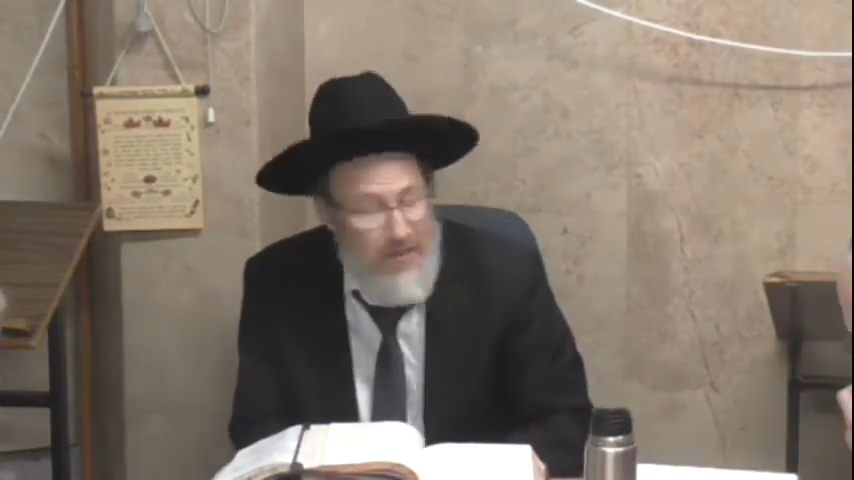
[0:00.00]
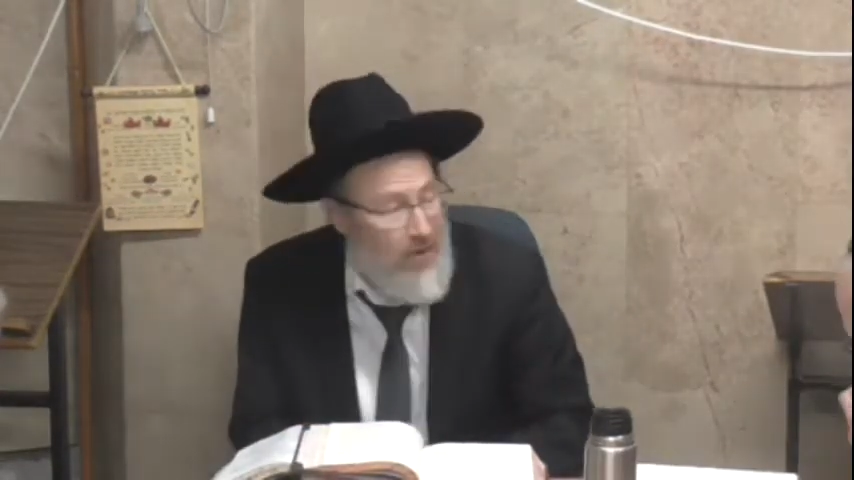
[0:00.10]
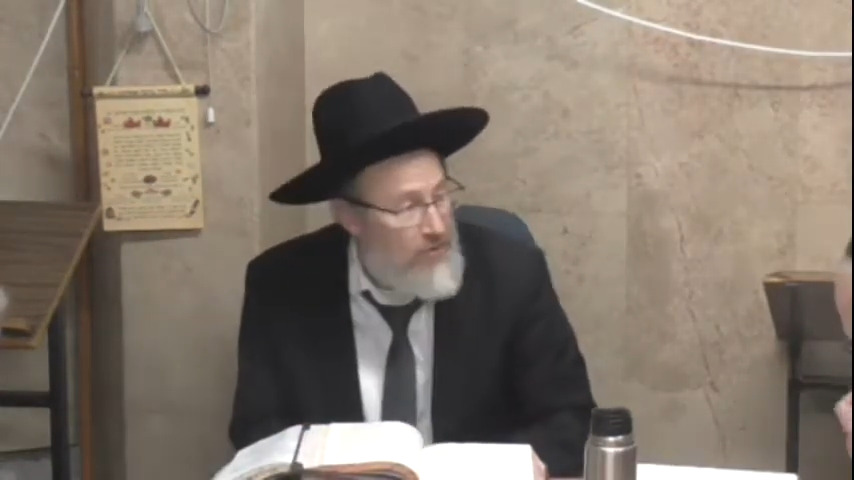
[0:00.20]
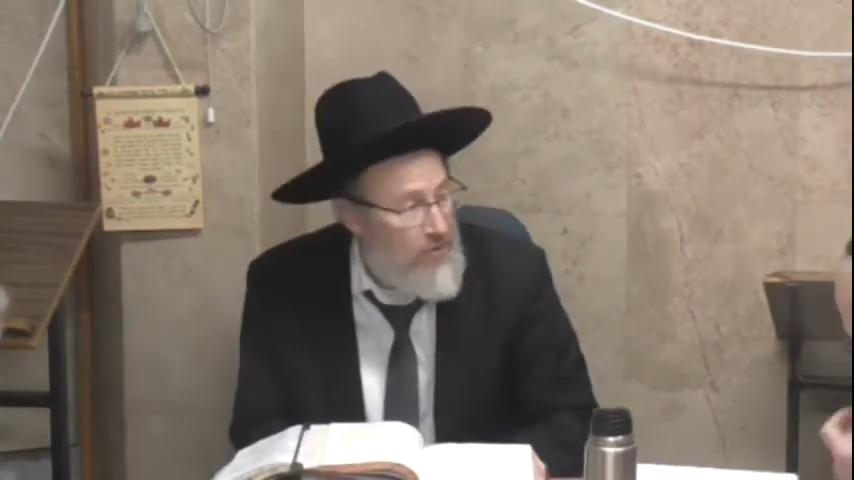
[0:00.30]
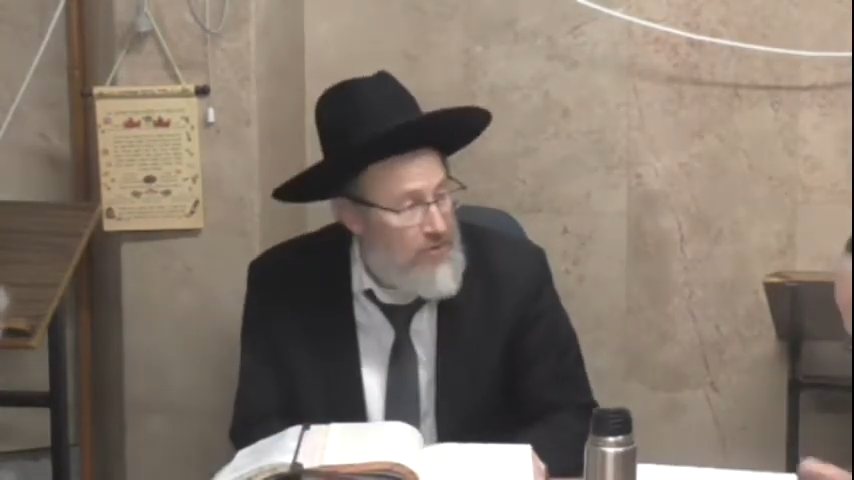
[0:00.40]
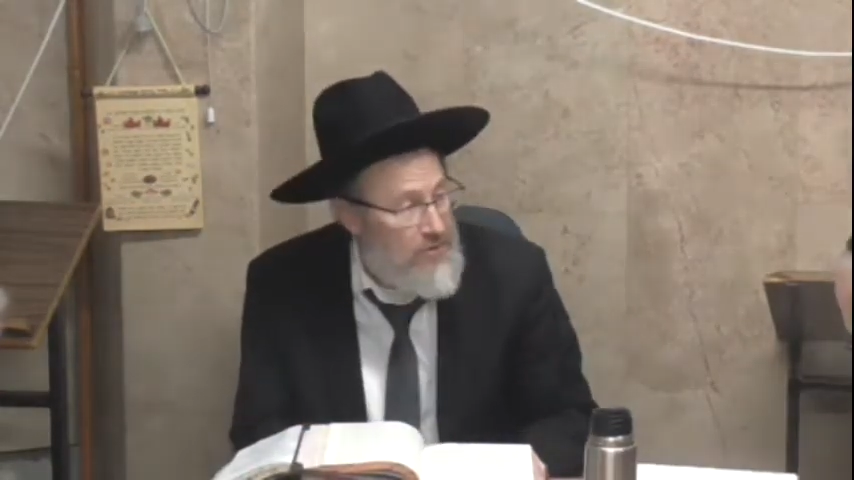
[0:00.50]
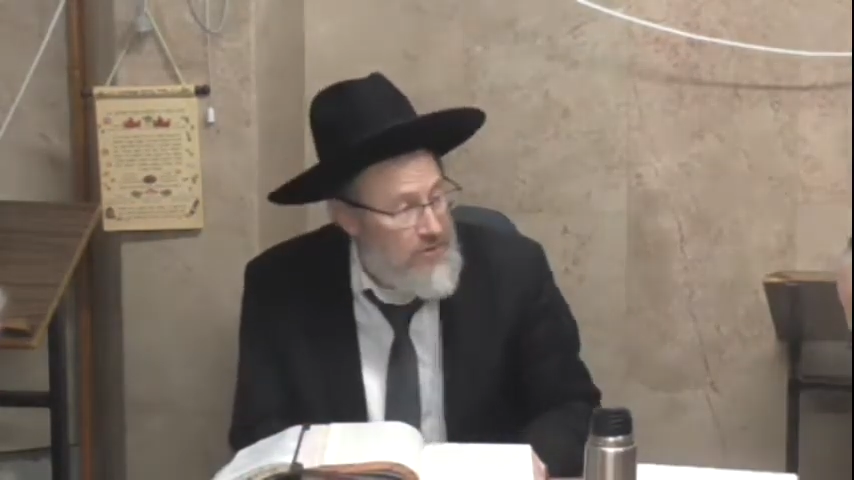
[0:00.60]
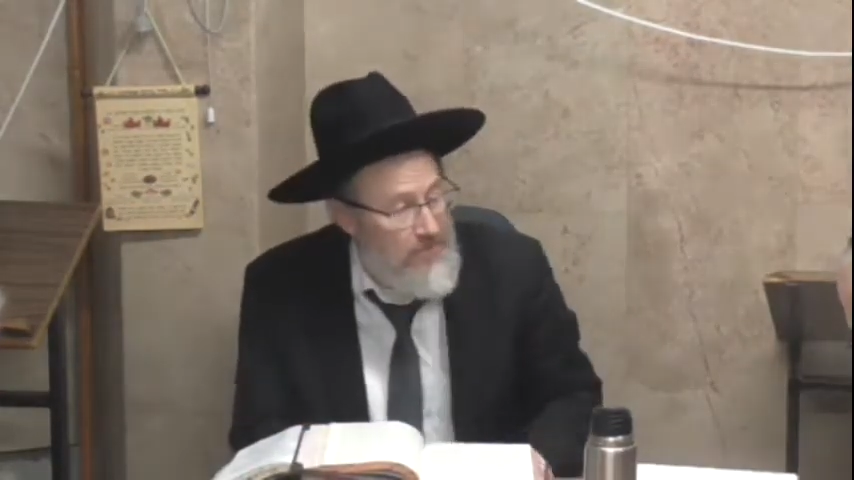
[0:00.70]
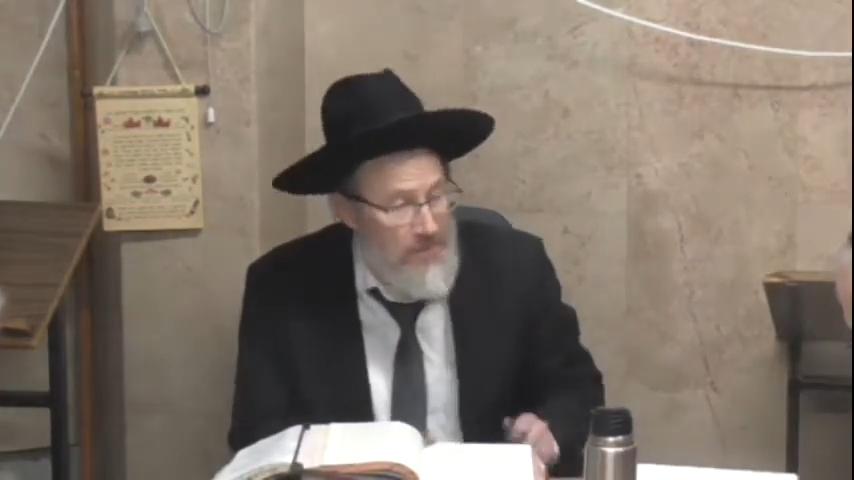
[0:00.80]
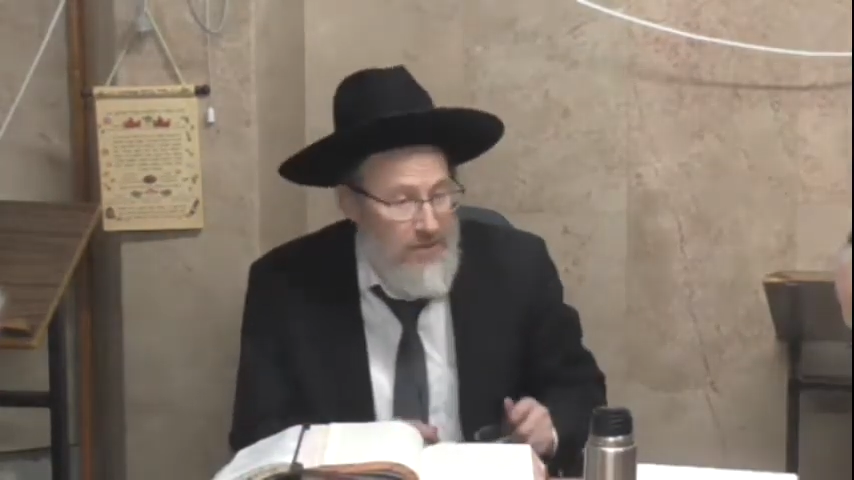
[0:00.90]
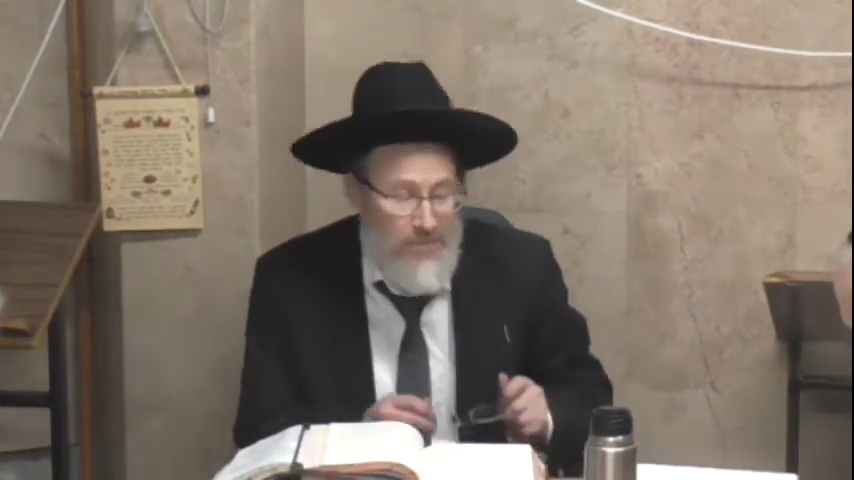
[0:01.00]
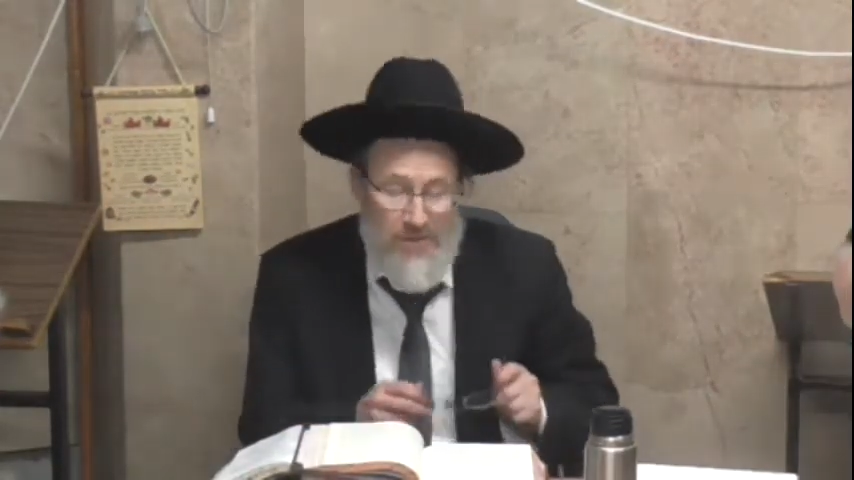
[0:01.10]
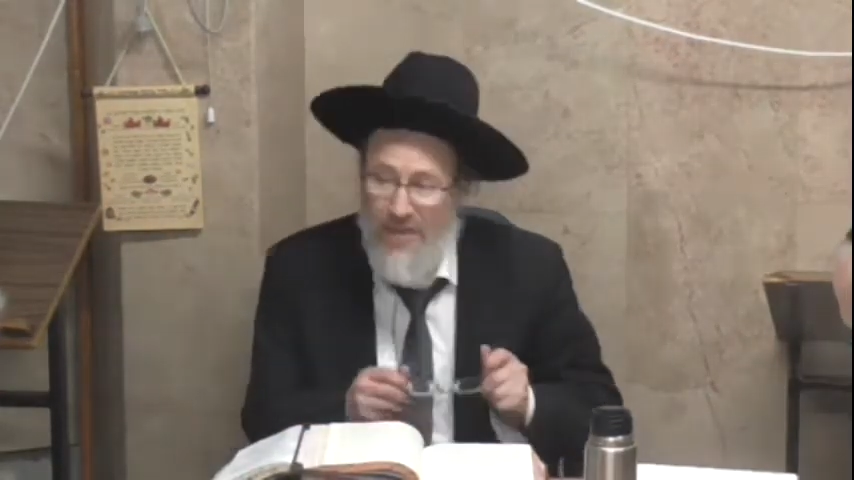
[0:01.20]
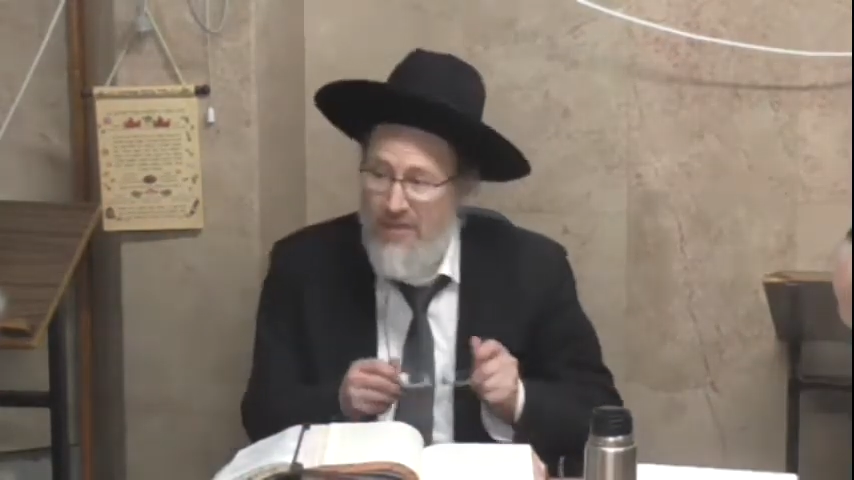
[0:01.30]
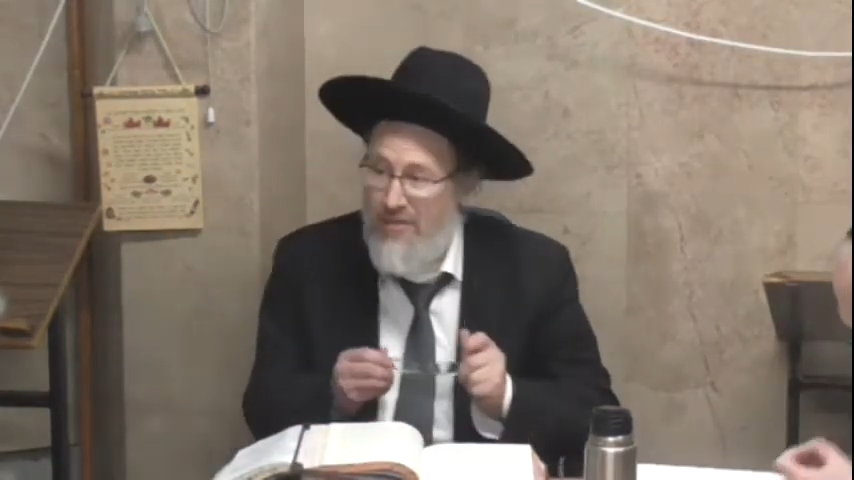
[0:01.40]
Avos,
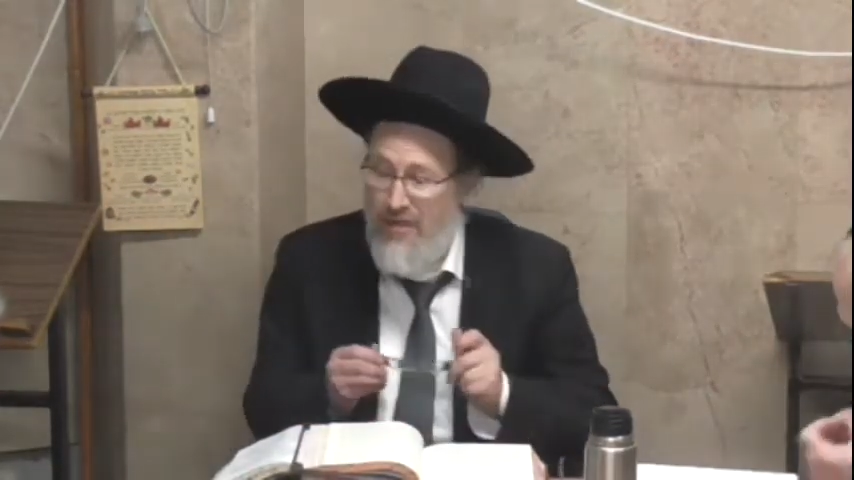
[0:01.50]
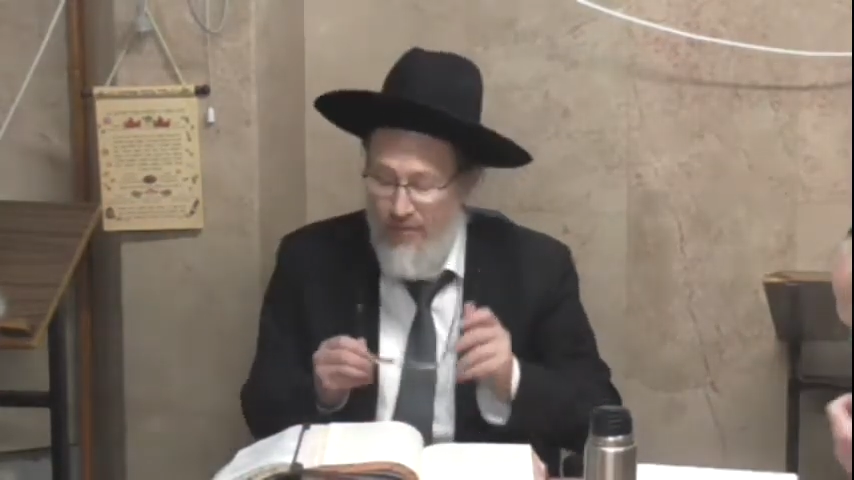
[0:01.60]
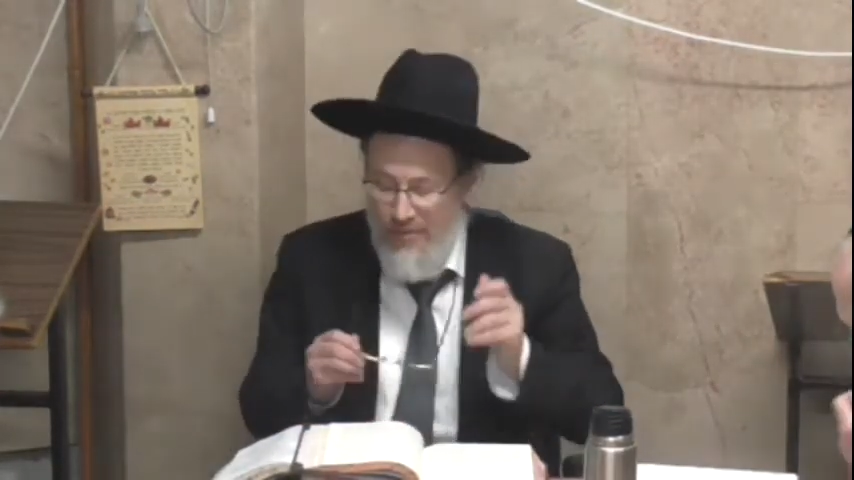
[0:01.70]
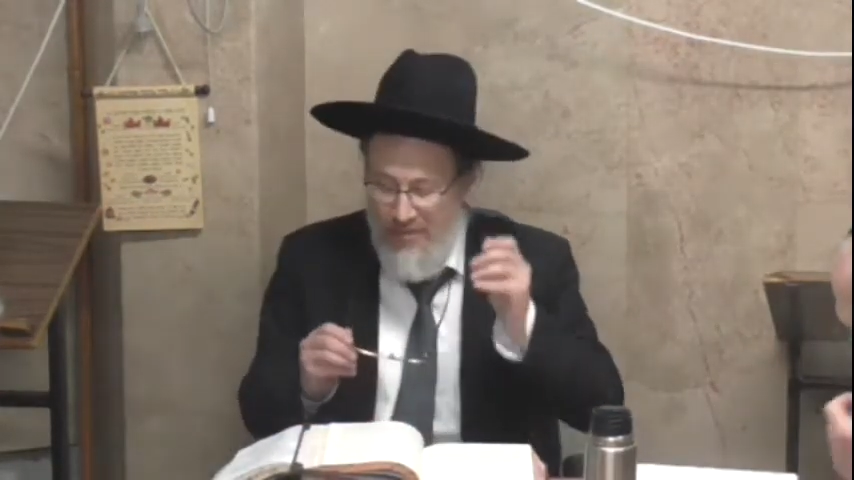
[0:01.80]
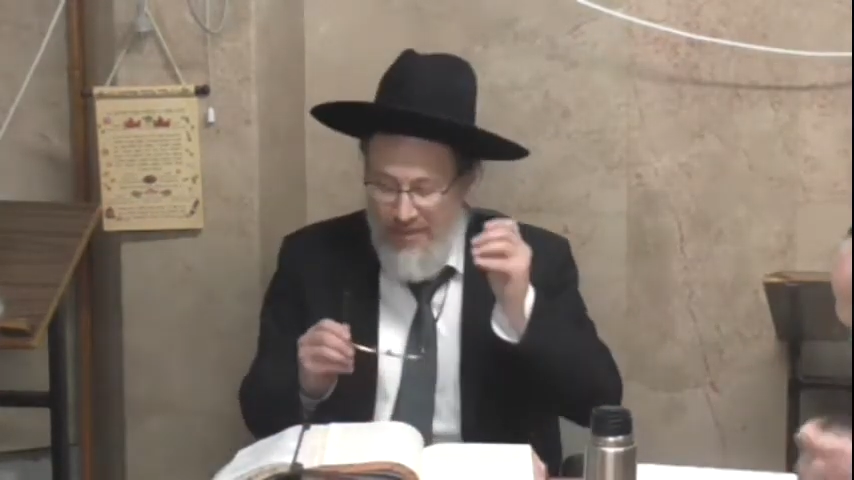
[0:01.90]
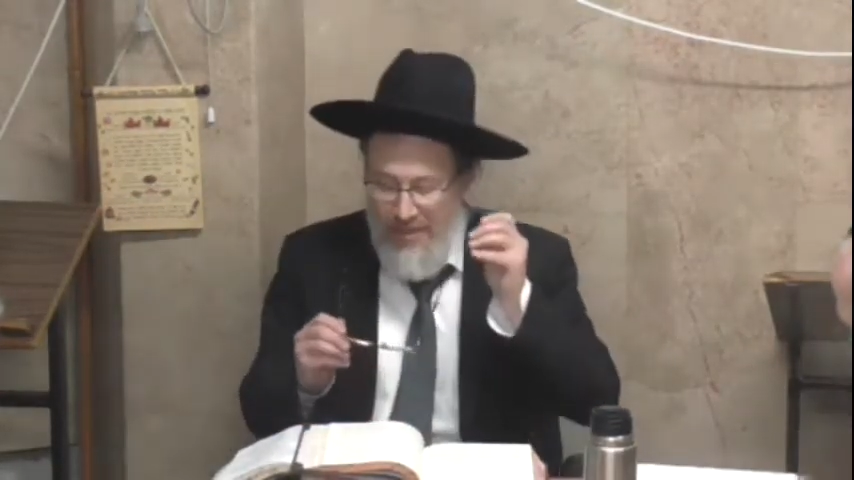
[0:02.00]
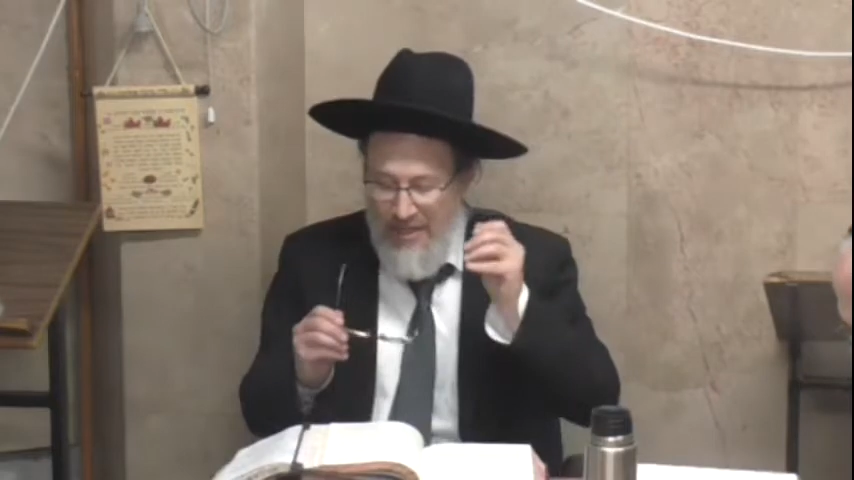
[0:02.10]
Maseches Avos.